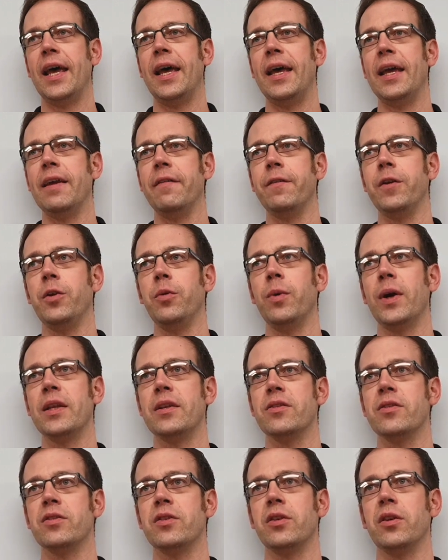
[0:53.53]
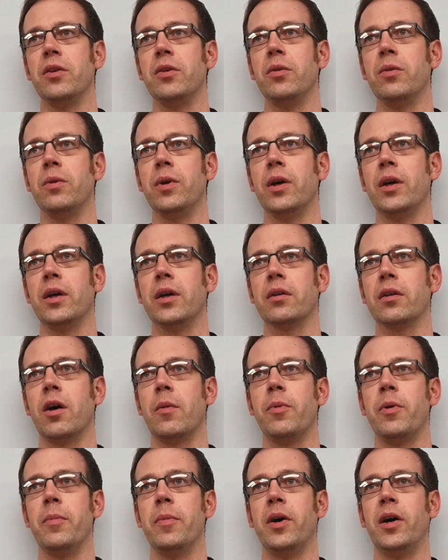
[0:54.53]
if you went to a
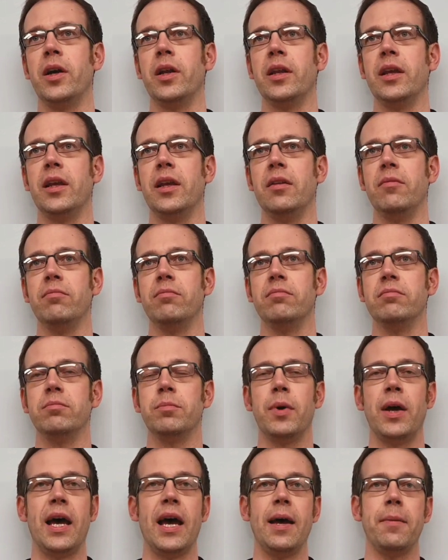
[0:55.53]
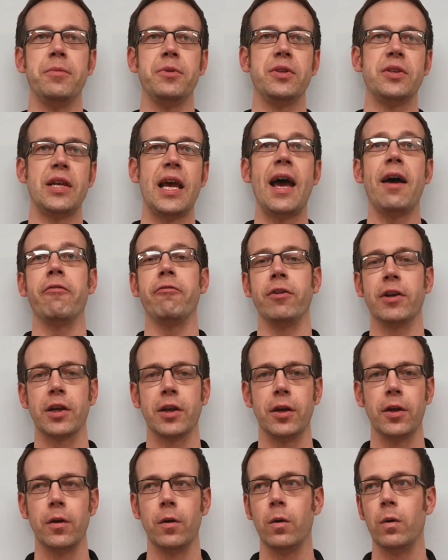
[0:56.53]
copper mine in perhaps
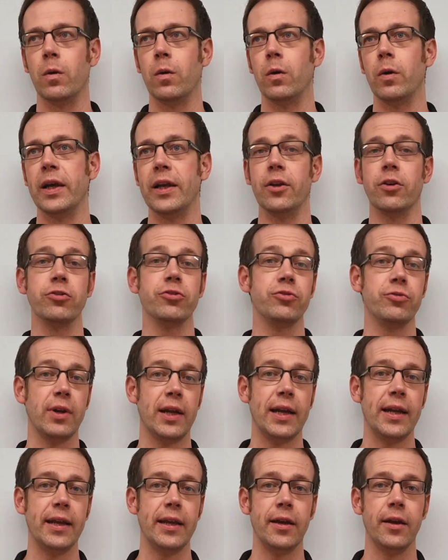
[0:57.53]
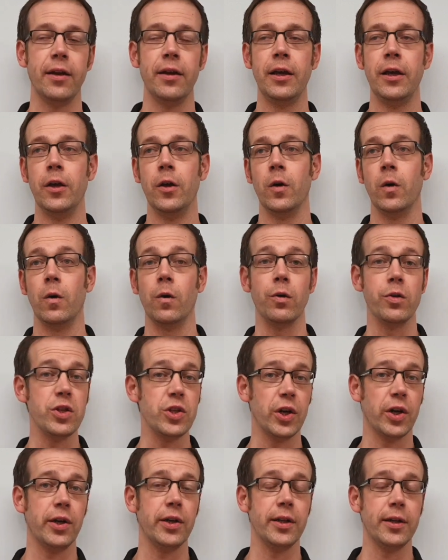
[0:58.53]
Africa or in Australia or
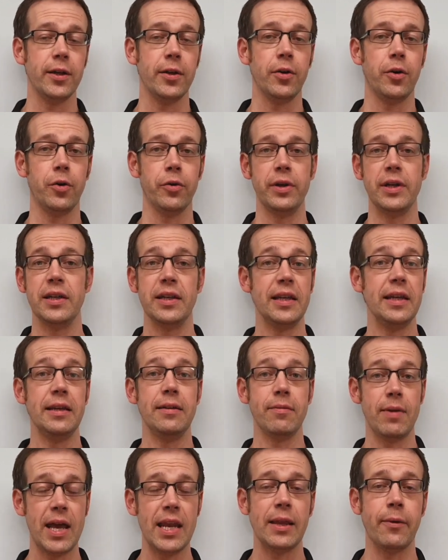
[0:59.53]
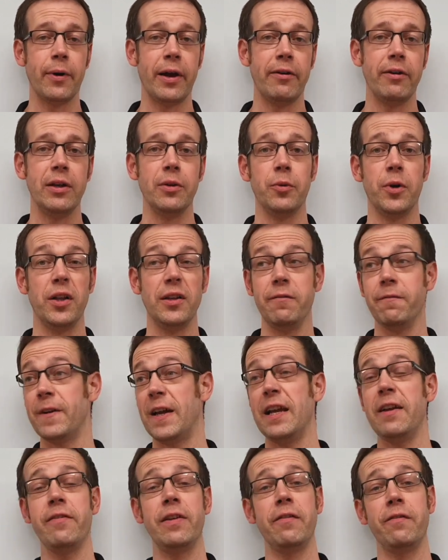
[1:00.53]
China or indeed anywhere in the world, in
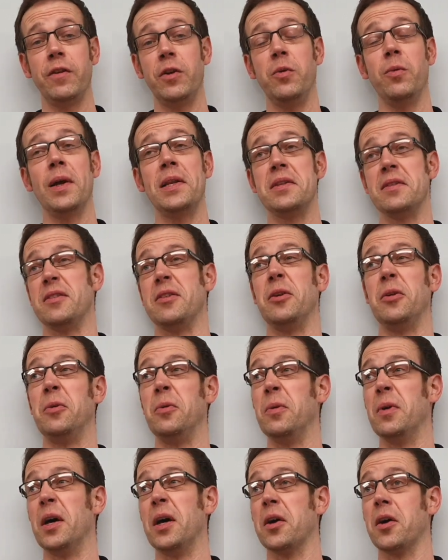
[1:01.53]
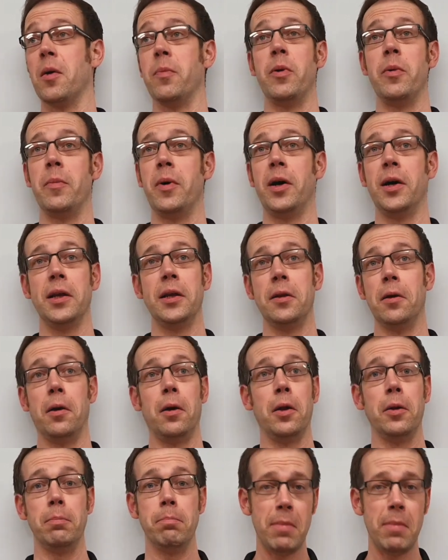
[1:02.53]
fact, even if you went to a copper mine on